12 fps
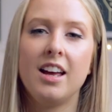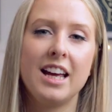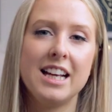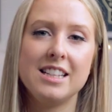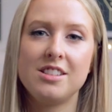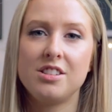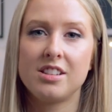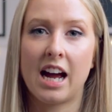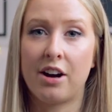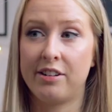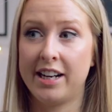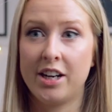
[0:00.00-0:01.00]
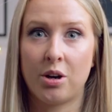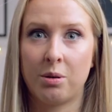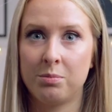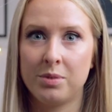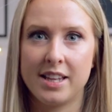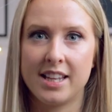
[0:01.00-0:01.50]
He's carrying
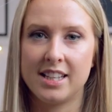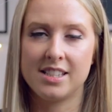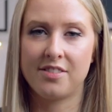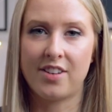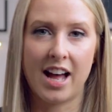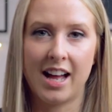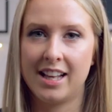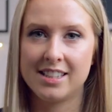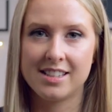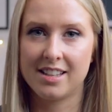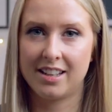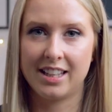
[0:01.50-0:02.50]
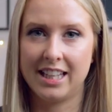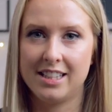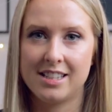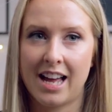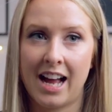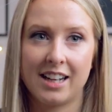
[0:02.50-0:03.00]
on with his affairs that
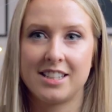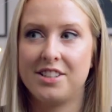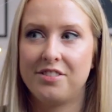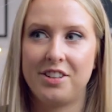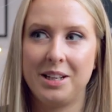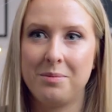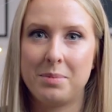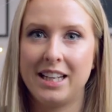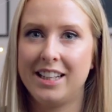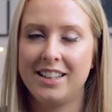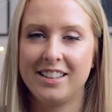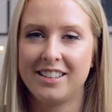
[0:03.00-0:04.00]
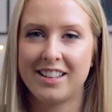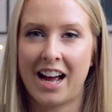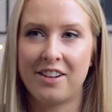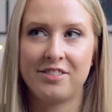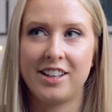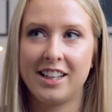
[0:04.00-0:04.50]
he's actively been
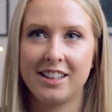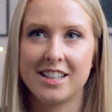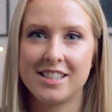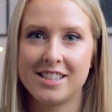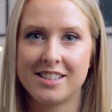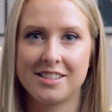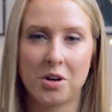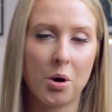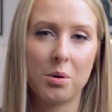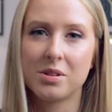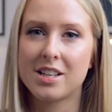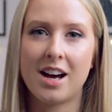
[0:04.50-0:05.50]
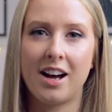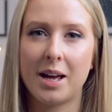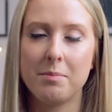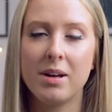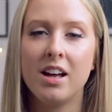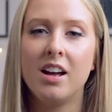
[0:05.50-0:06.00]
having this whole
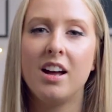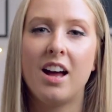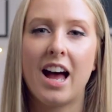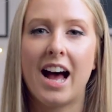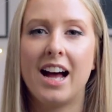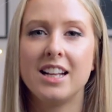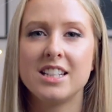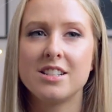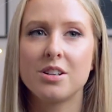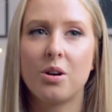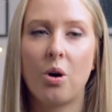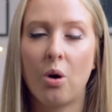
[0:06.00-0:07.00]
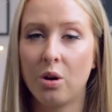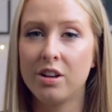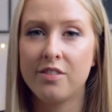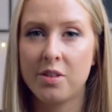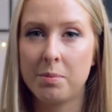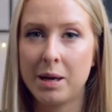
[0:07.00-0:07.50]
time and all
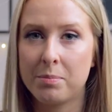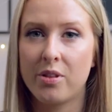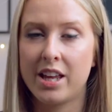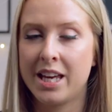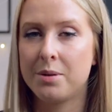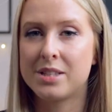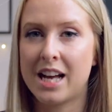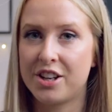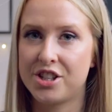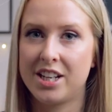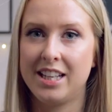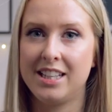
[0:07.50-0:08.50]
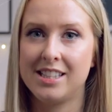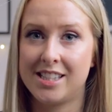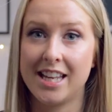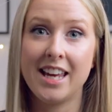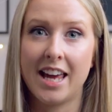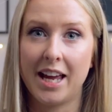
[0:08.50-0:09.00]
of the people that he was actually
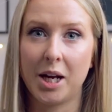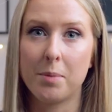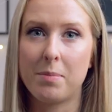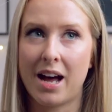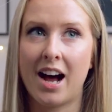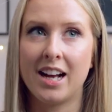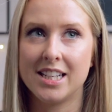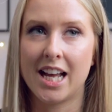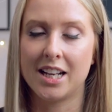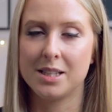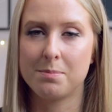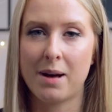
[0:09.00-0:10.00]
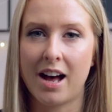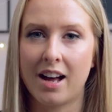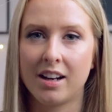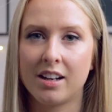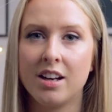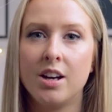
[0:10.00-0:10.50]
seeing behind Hella's
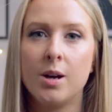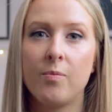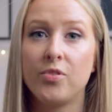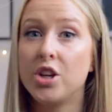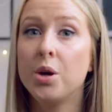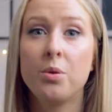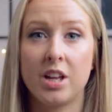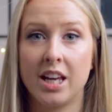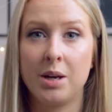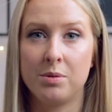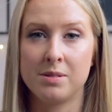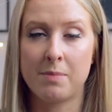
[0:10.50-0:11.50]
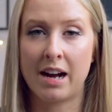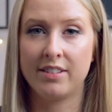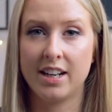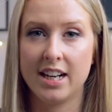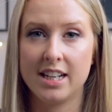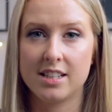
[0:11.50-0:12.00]
back knew that he was
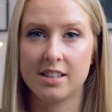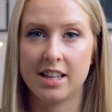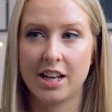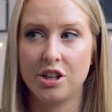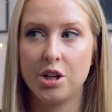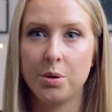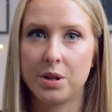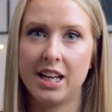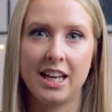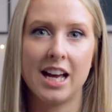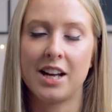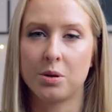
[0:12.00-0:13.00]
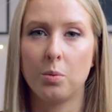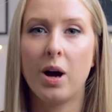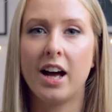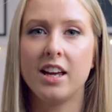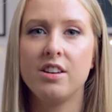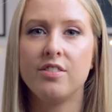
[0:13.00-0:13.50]
married, they knew that he had a
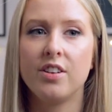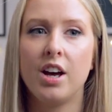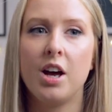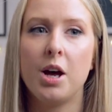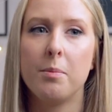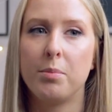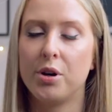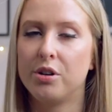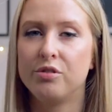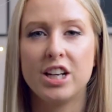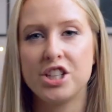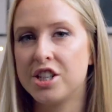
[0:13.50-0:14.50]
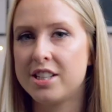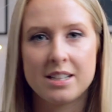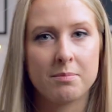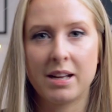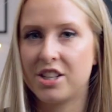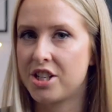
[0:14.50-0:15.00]
wife, but Richard
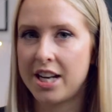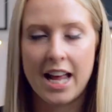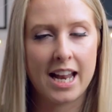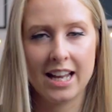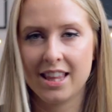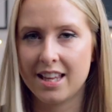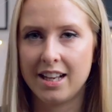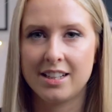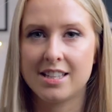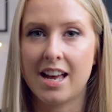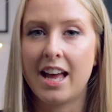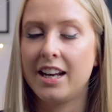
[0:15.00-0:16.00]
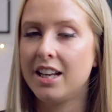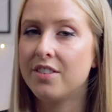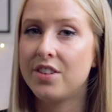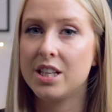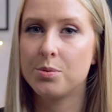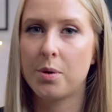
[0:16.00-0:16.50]
didn't mention anything to any
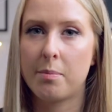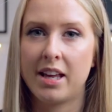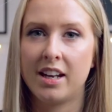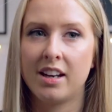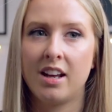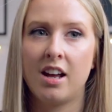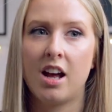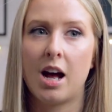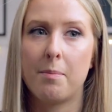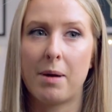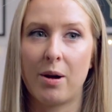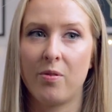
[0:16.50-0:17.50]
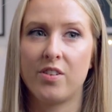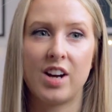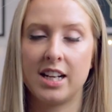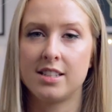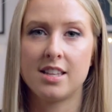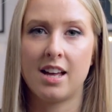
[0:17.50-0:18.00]
of these women about the
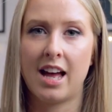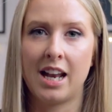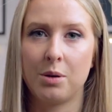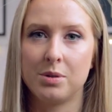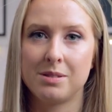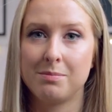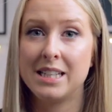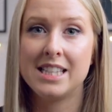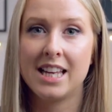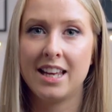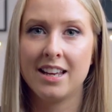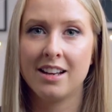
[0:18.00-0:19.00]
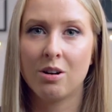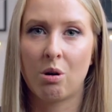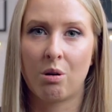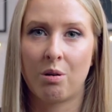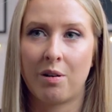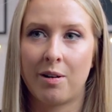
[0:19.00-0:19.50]
fact that Hella was missing
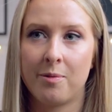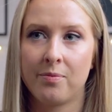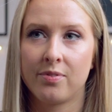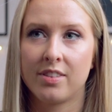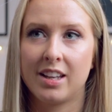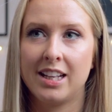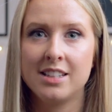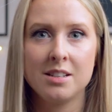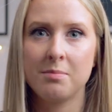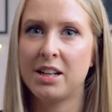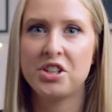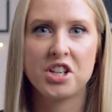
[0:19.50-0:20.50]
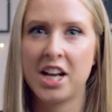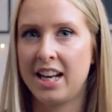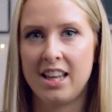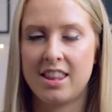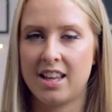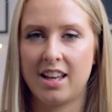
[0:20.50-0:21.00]
or he didn't mention
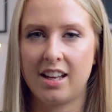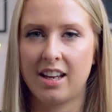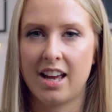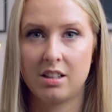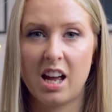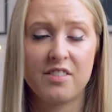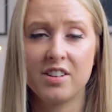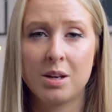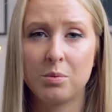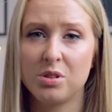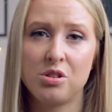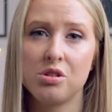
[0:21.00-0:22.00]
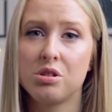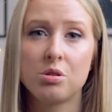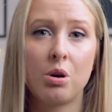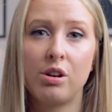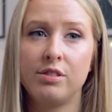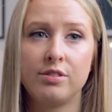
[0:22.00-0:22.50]
anything. Everything was just
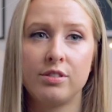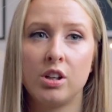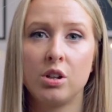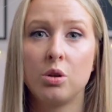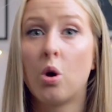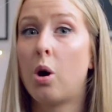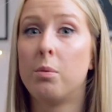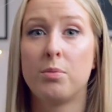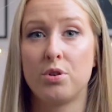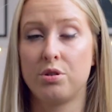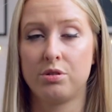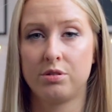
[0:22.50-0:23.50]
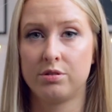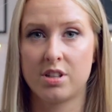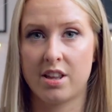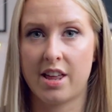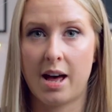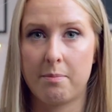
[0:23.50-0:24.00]
sort of normal
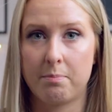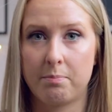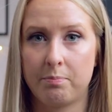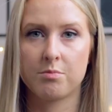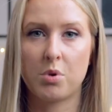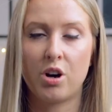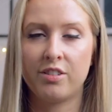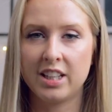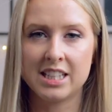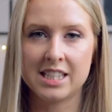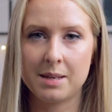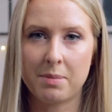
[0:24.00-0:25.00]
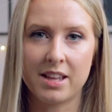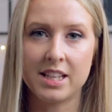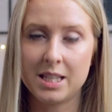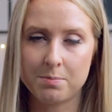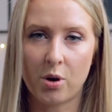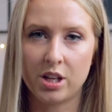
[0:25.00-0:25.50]
to them. But obviously by
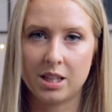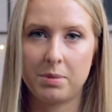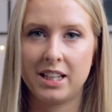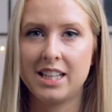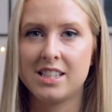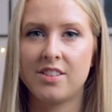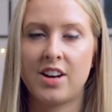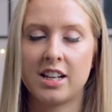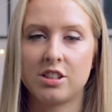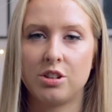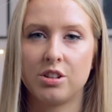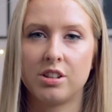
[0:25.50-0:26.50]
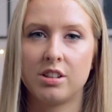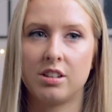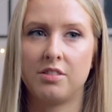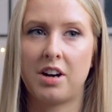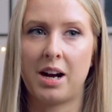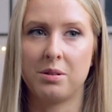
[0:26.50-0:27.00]
this point the police have had a look
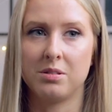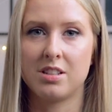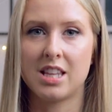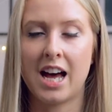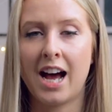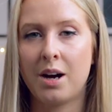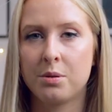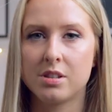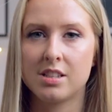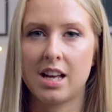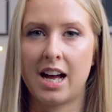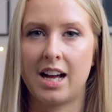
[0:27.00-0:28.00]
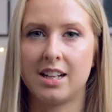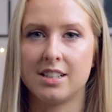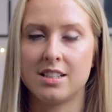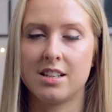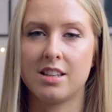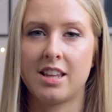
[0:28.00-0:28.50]
around the house
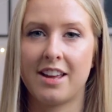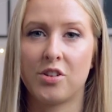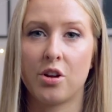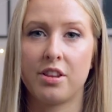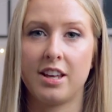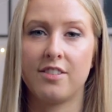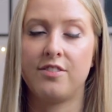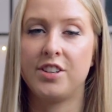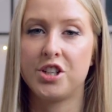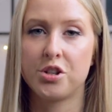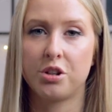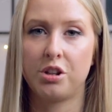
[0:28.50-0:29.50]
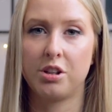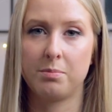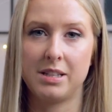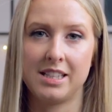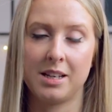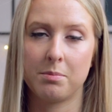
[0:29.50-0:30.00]
and they've got the official
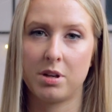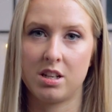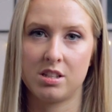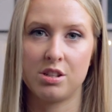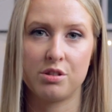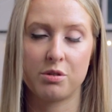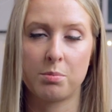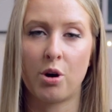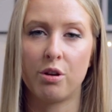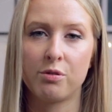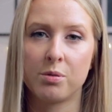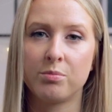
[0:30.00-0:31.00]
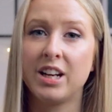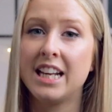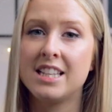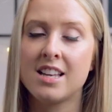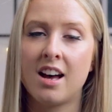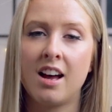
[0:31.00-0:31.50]
missing persons report from
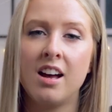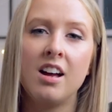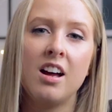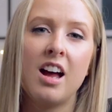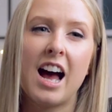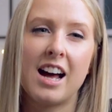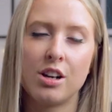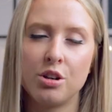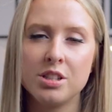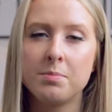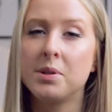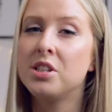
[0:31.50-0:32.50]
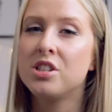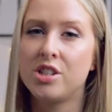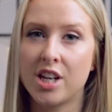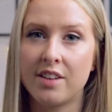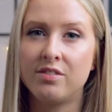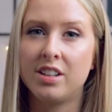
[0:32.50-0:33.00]
Rita and husbands
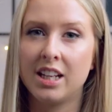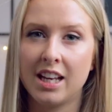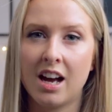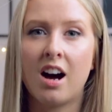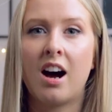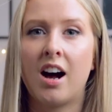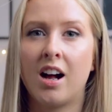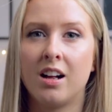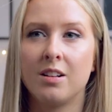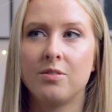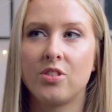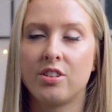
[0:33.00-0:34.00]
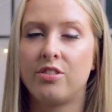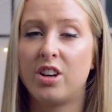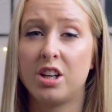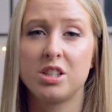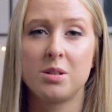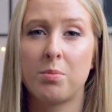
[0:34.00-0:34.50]
generally are the
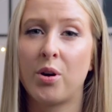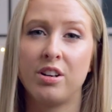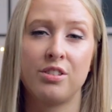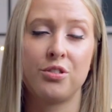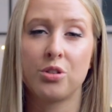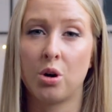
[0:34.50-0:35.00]
first point of